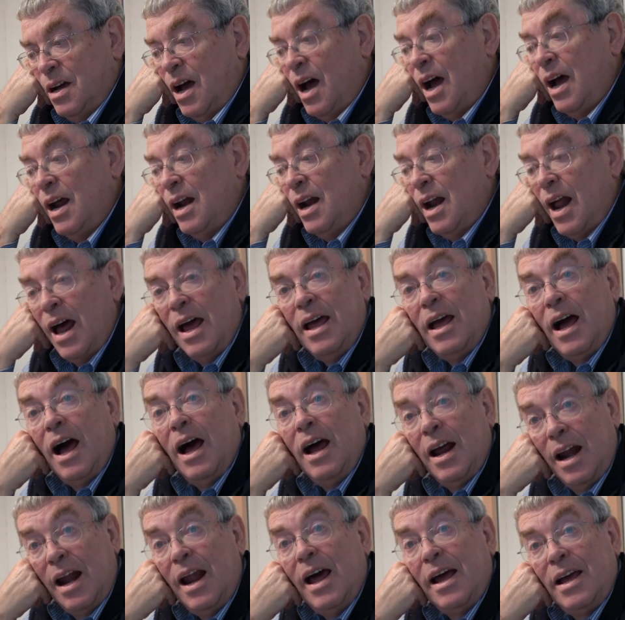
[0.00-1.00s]
I
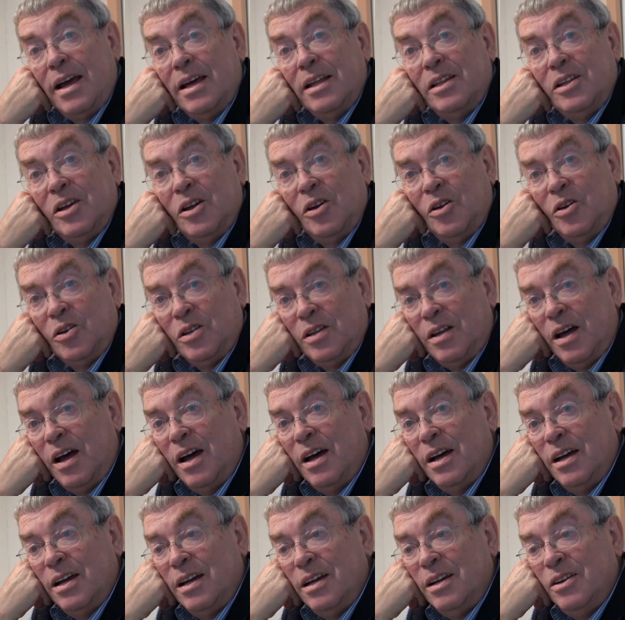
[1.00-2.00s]
like it a lot.
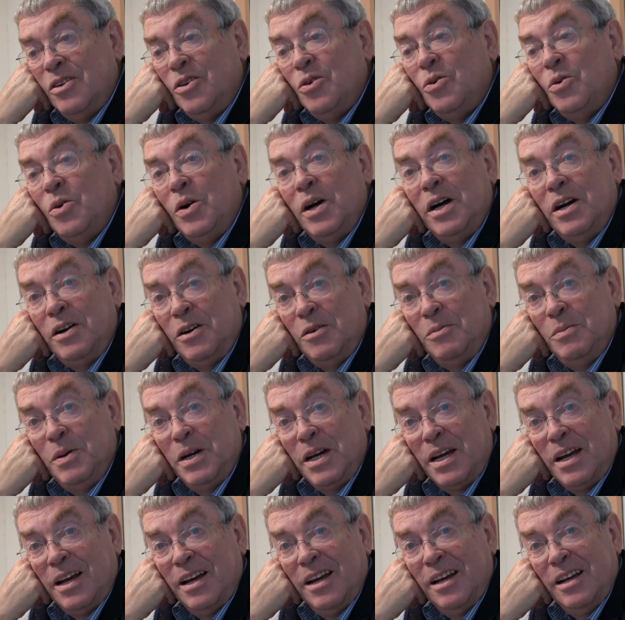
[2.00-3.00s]
I know
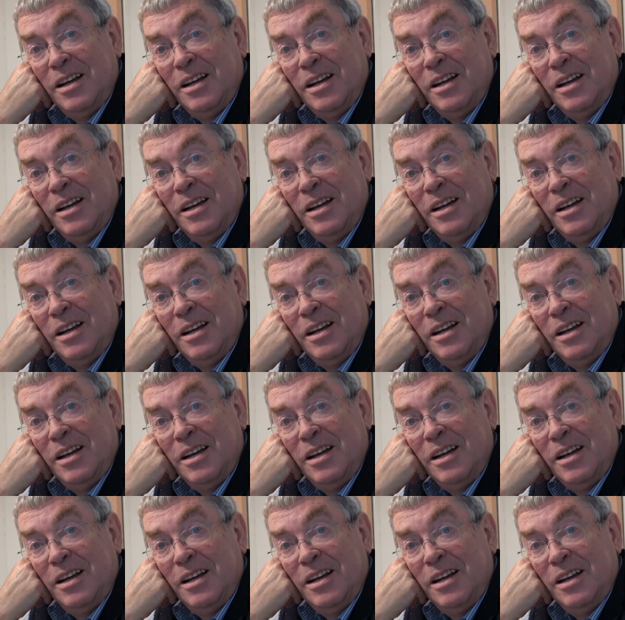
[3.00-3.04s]
Arabic.